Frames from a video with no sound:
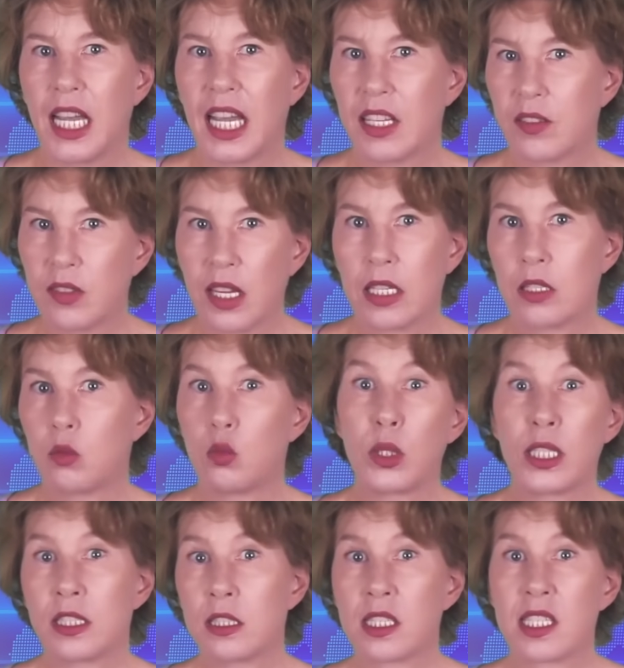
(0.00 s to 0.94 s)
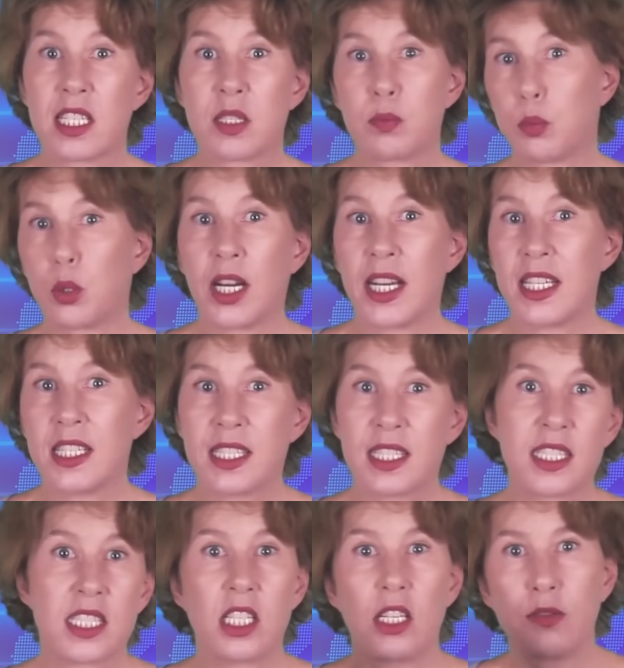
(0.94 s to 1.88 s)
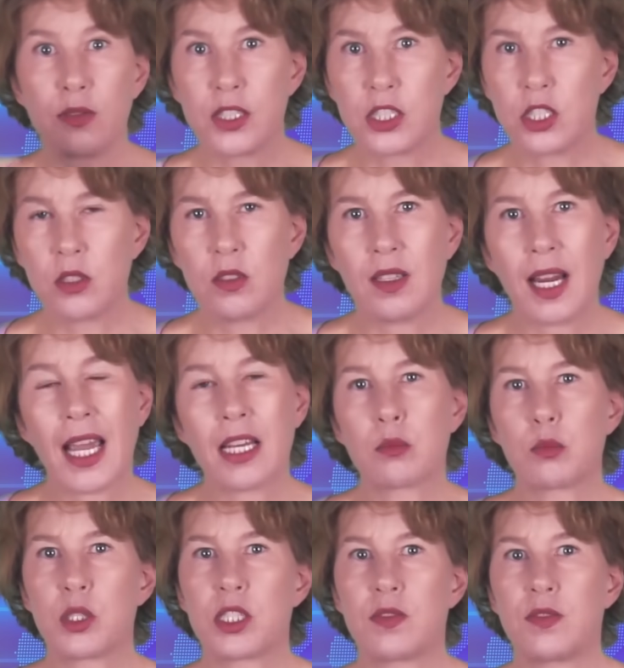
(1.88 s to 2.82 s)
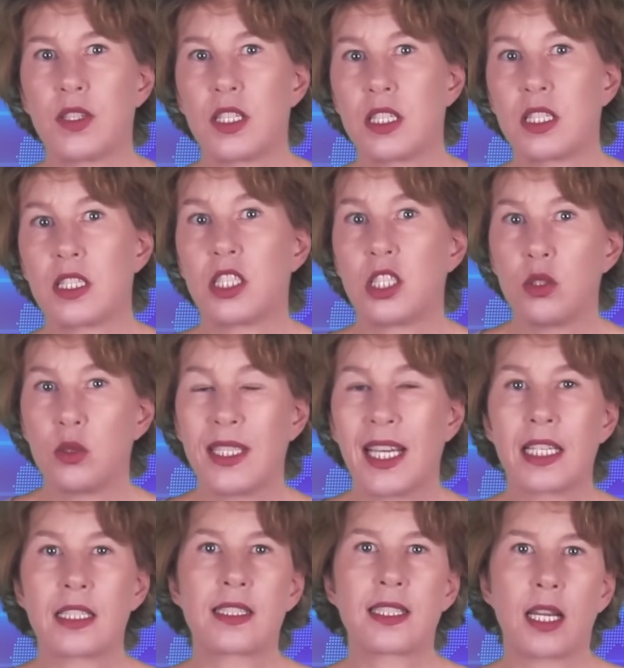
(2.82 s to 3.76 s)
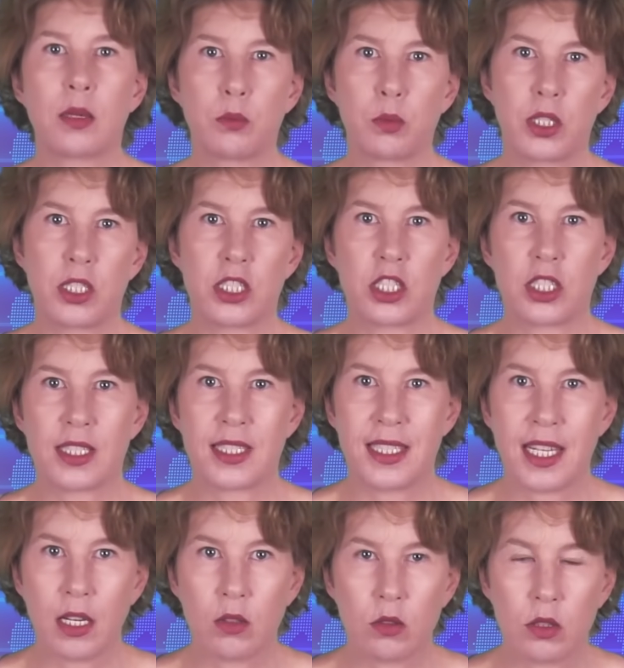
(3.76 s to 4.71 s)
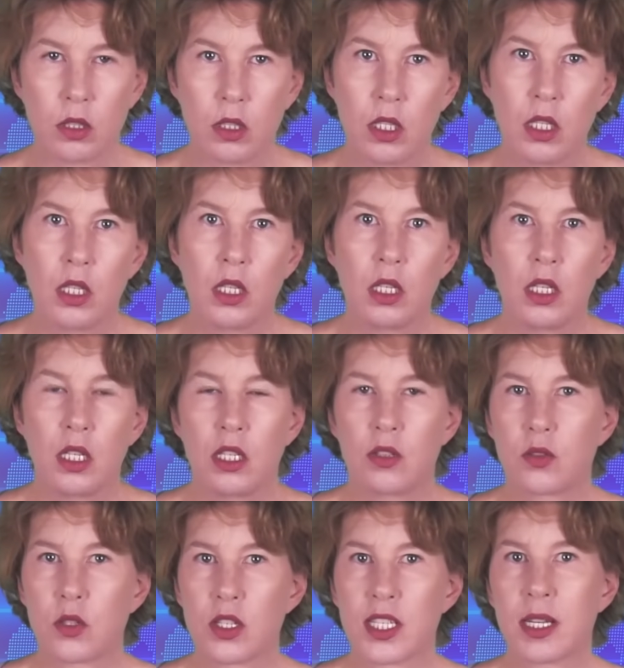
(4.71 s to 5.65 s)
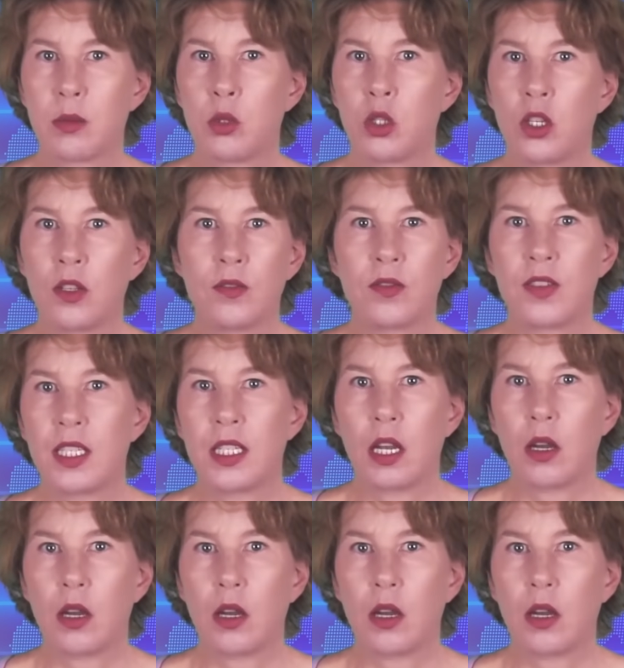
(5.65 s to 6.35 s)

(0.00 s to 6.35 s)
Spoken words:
And then we'll spray stuff into the atmosphere to get temperatures down. Of course, I'm not the